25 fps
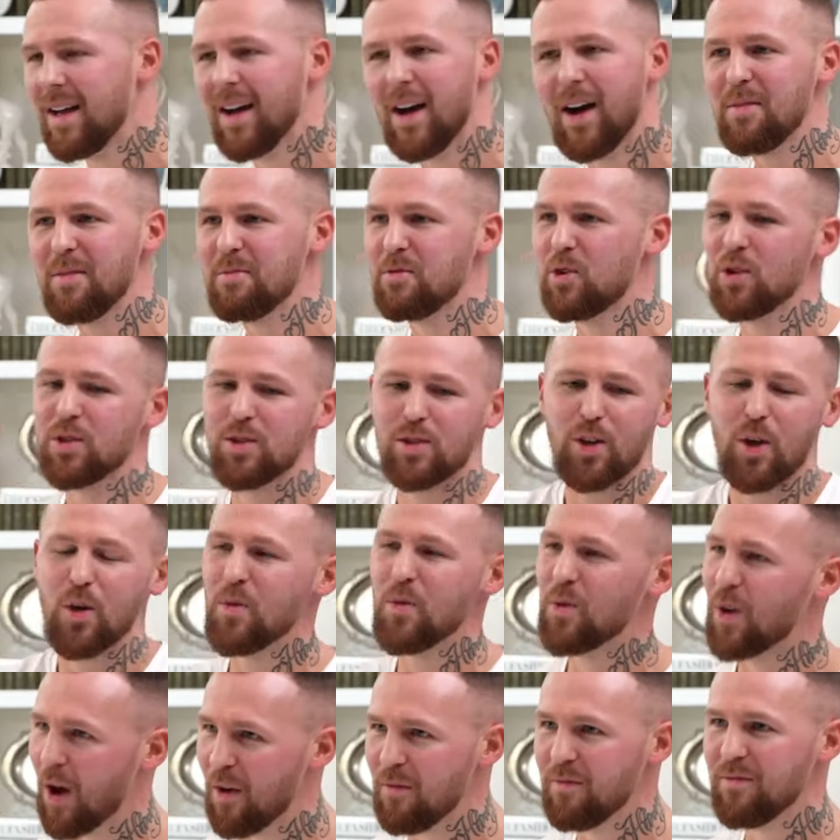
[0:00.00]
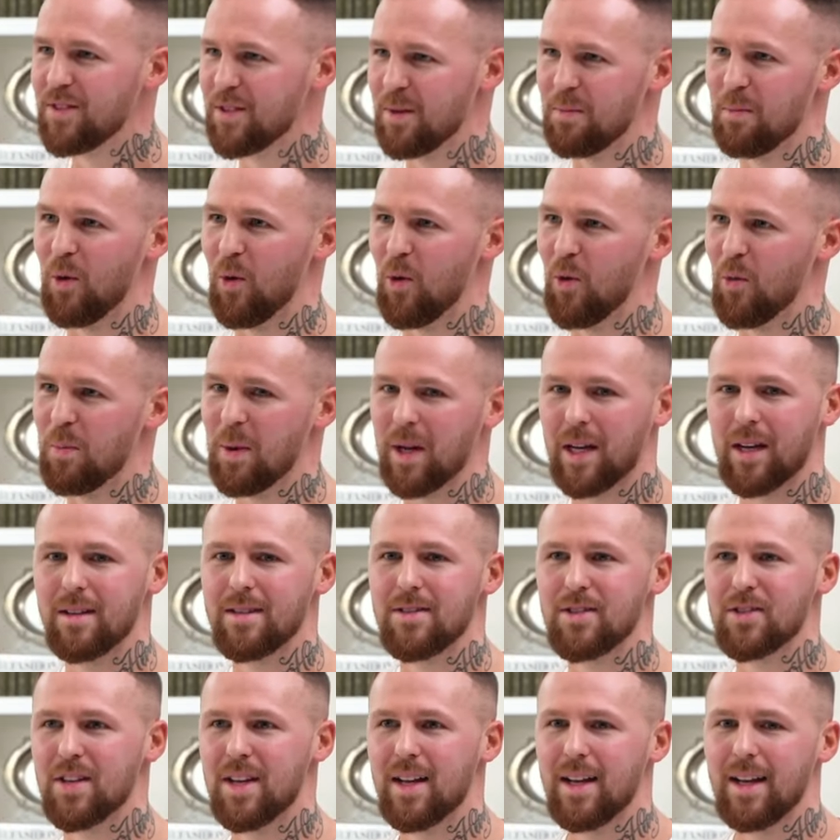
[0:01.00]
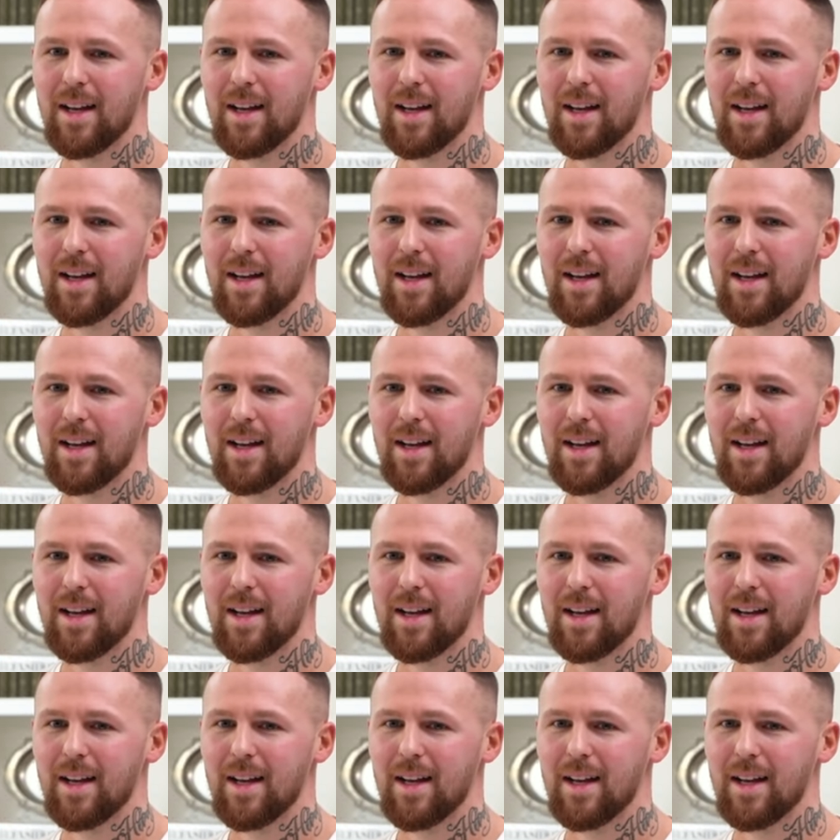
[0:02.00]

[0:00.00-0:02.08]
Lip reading: I'm just so comfortable because